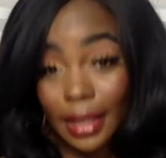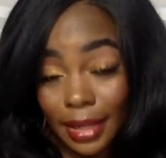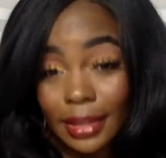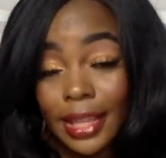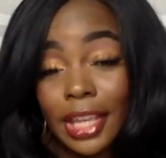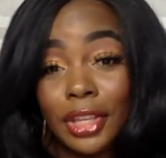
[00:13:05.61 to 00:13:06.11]

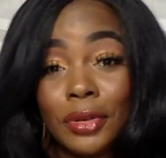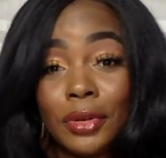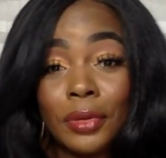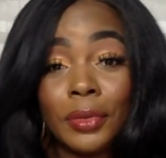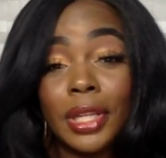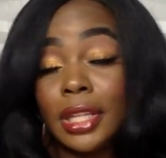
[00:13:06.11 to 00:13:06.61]
And thank you,
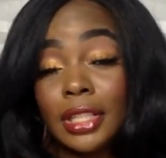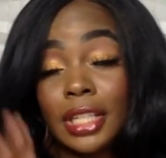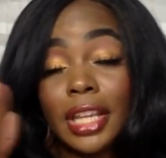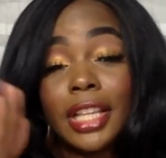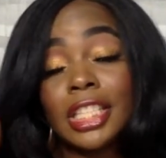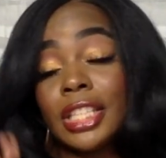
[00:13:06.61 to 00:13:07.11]
Karina.
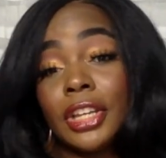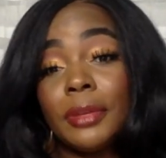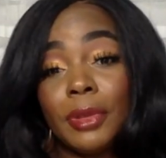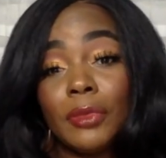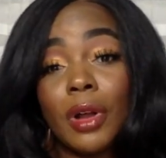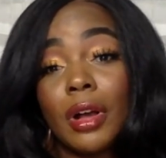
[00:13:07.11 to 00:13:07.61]
She didn't
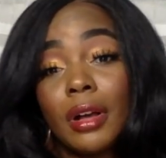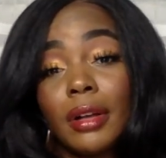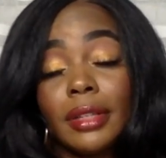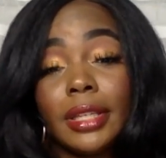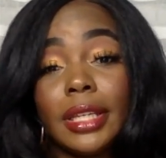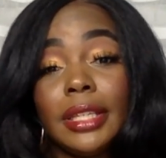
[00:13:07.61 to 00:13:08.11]
steer me
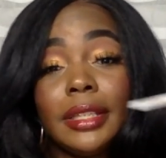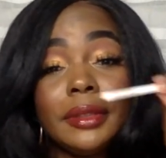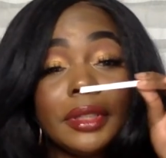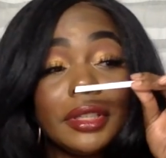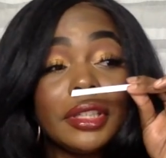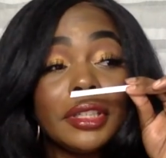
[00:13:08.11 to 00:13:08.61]
wrong, honey.
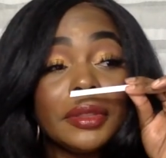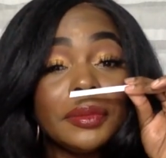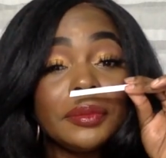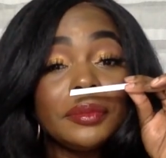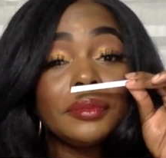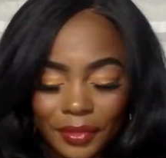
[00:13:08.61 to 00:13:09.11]

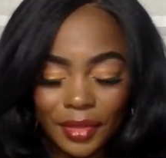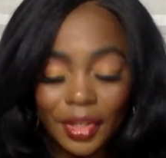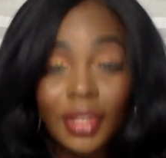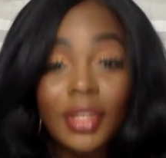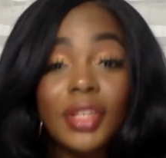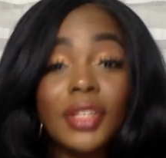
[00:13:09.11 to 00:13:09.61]

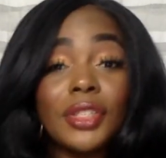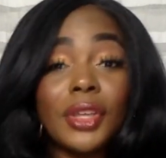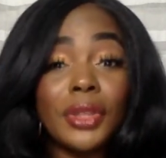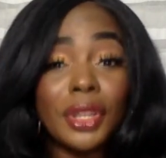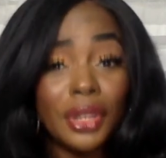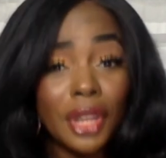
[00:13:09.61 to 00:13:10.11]

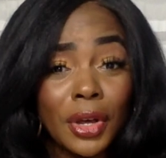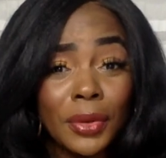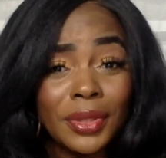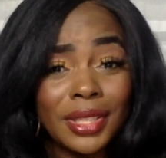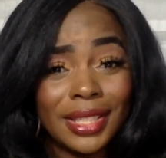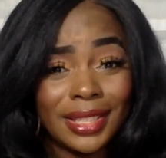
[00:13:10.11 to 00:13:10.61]
So the
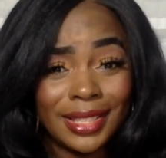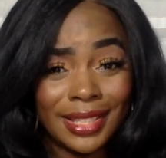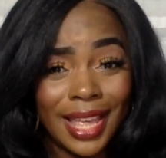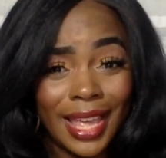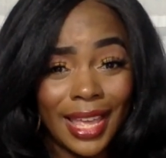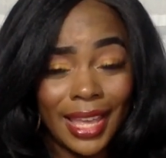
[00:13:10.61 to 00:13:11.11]
notes
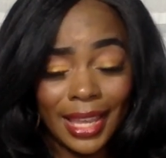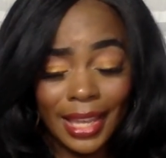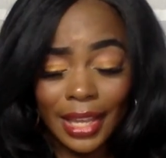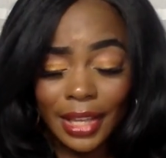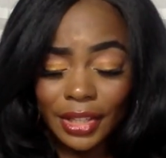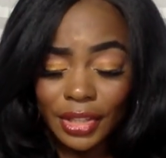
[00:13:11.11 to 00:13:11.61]

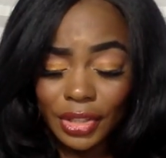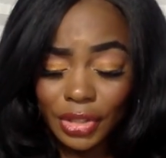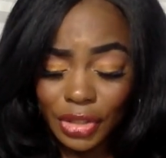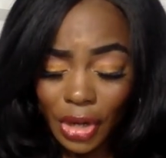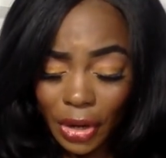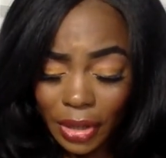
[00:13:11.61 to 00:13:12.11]
say...
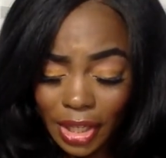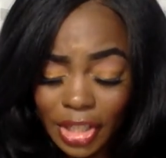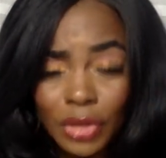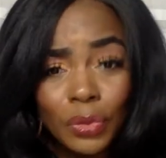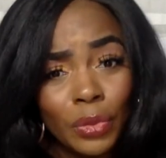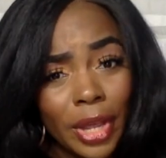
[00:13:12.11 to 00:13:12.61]

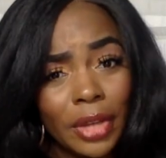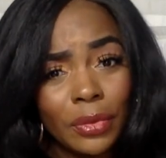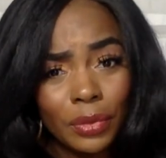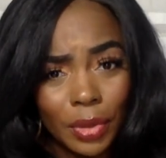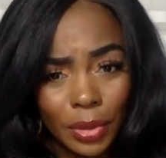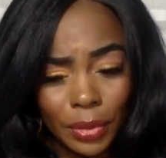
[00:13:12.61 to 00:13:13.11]
Turkish
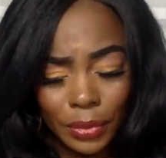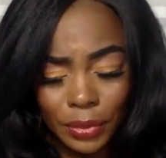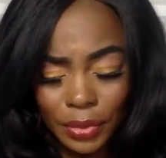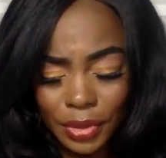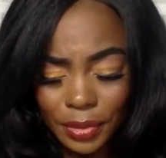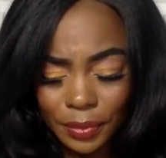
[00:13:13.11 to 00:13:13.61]
red
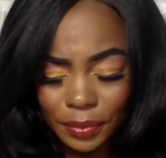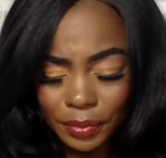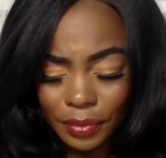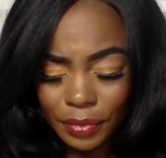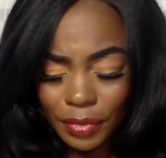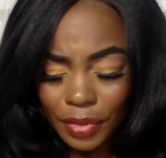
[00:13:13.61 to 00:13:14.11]
rose,
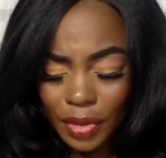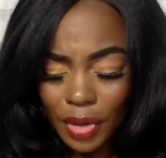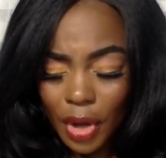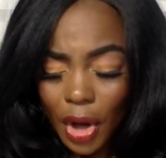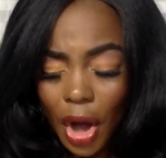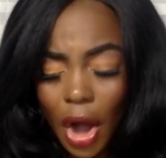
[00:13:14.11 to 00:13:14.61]

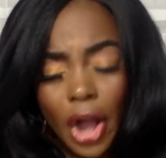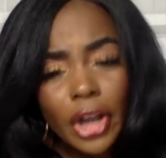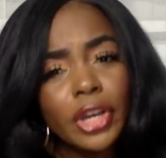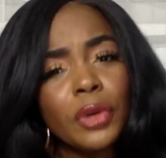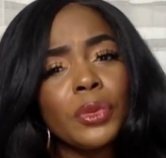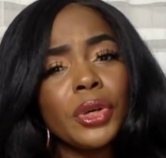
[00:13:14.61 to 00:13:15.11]

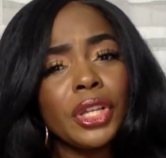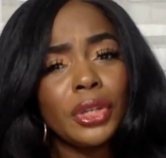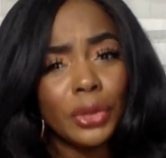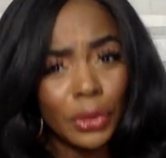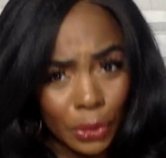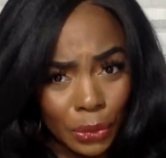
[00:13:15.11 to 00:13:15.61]

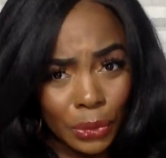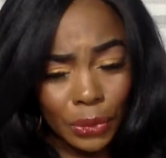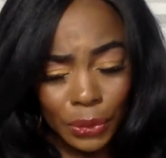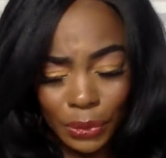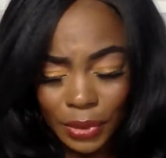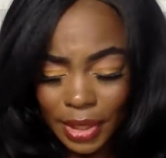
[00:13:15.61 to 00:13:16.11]
argawood
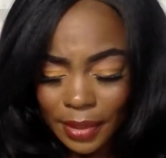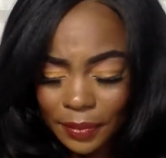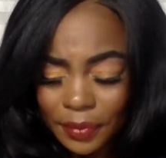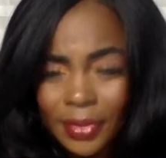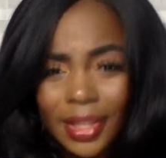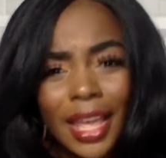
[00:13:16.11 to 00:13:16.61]
oud,
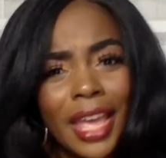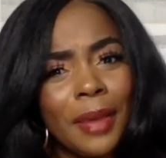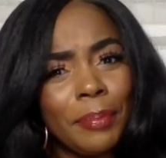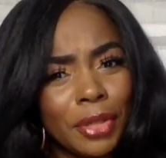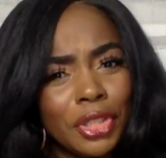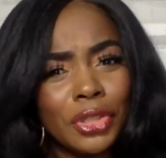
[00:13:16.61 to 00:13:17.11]

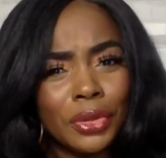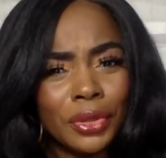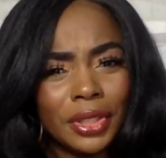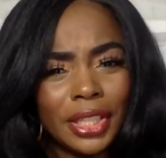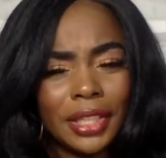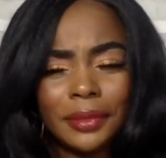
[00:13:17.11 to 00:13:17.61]
and
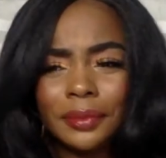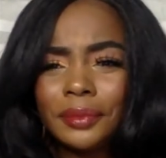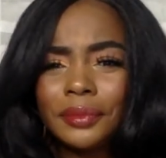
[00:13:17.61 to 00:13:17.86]
patchouli.